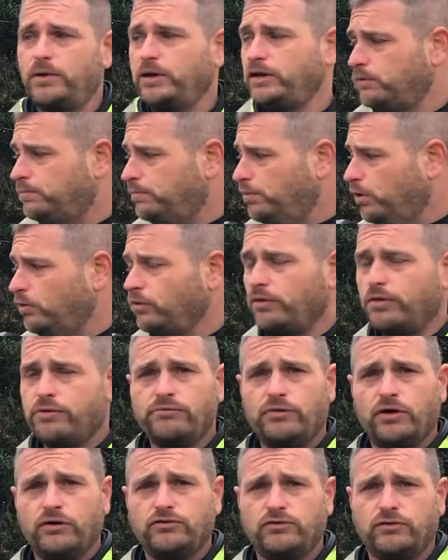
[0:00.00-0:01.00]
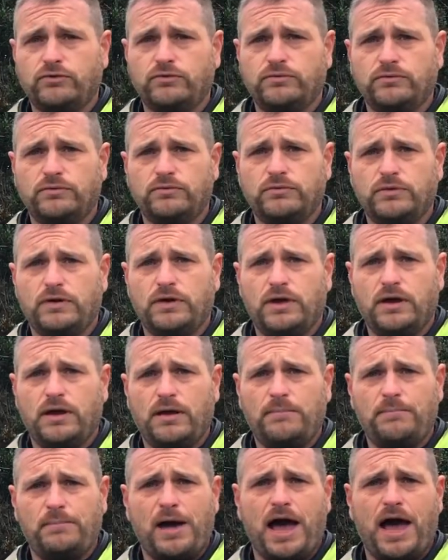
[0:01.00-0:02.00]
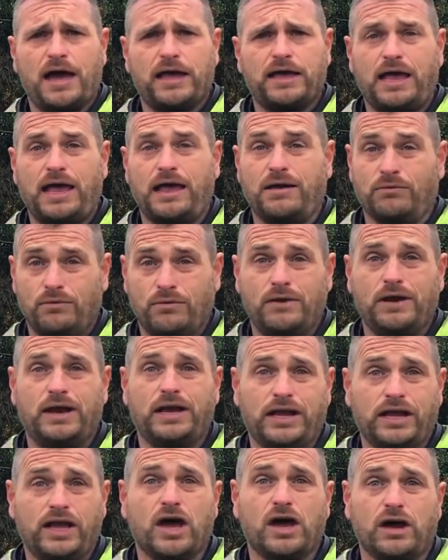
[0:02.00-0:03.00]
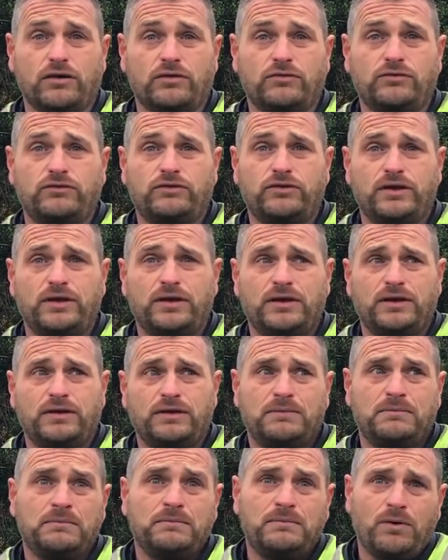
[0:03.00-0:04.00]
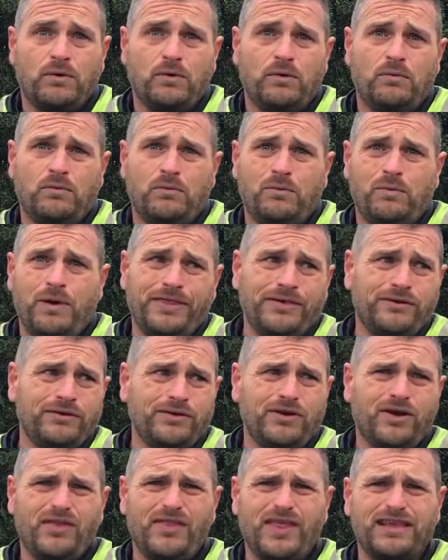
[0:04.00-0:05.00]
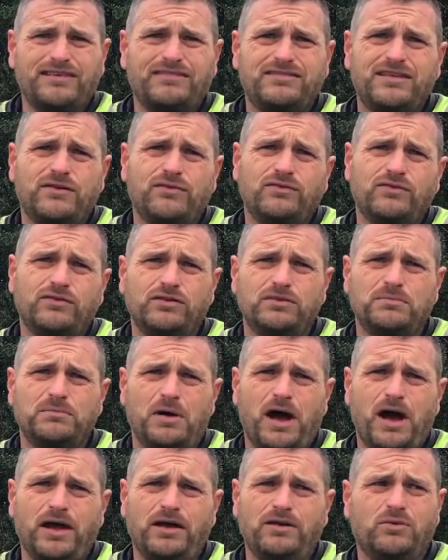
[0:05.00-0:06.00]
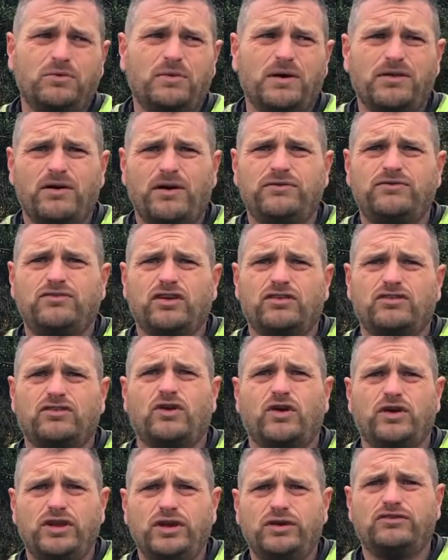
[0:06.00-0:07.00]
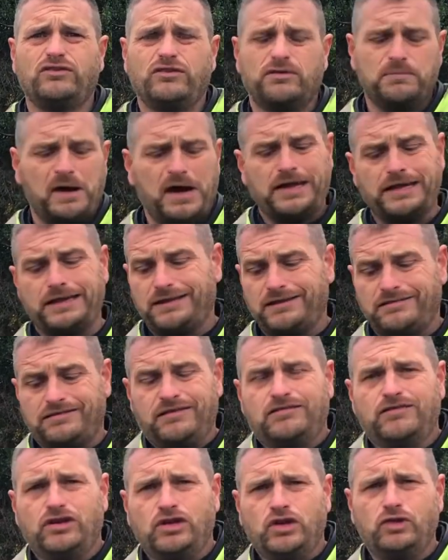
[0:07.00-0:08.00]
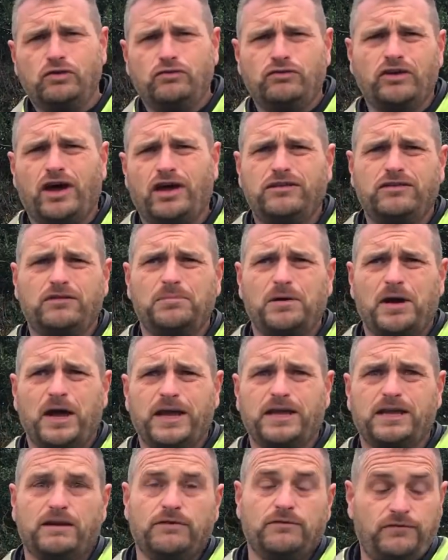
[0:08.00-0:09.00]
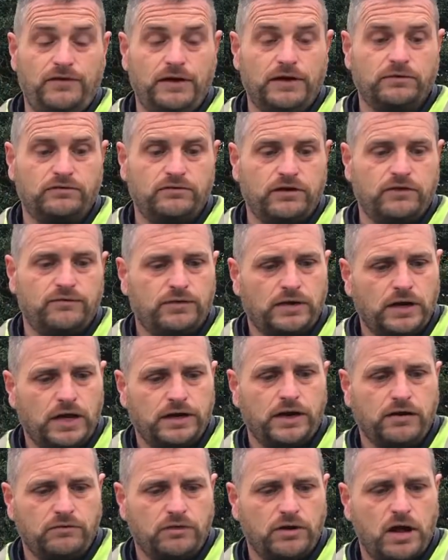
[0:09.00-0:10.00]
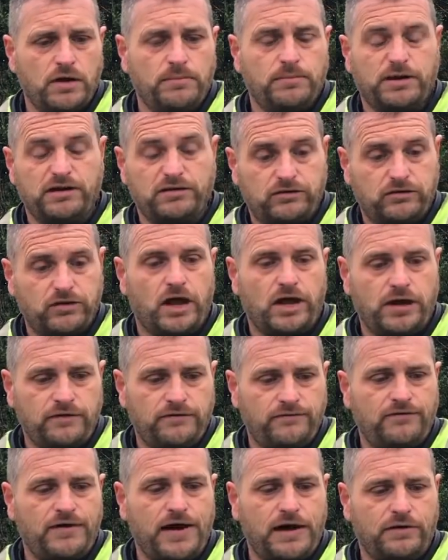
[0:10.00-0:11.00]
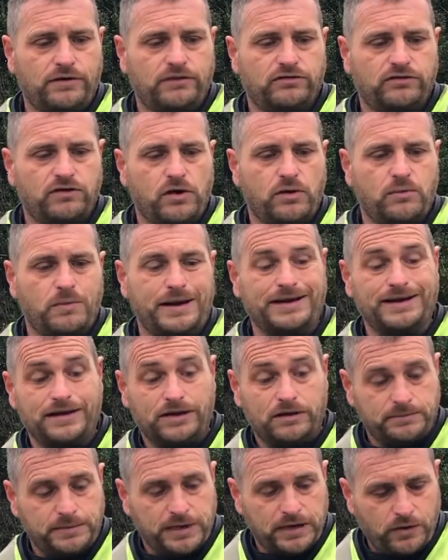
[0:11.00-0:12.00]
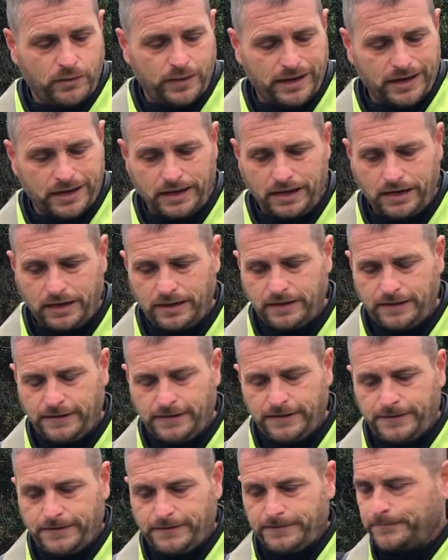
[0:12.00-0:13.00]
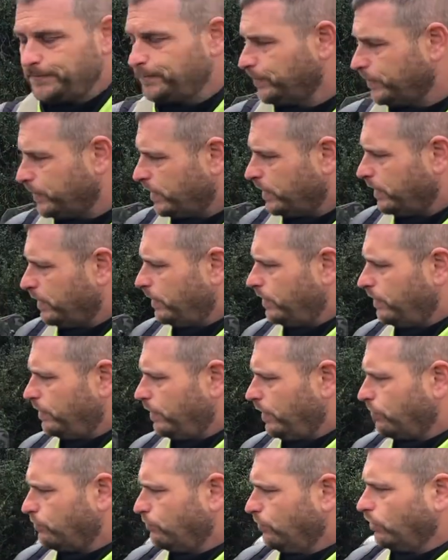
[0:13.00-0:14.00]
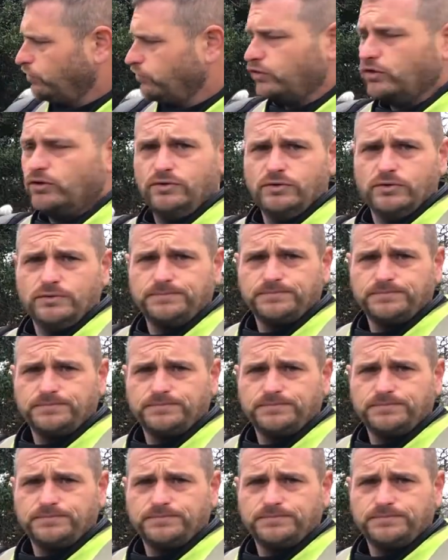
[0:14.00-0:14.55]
When you pull the throttle back, it really goes. Whether or not that's different to mine, or whether I've just got used to mine and this is a new, tighter bike and it feels different, I don't know, but it certainly felt as though it went a little bit quicker. The throttle...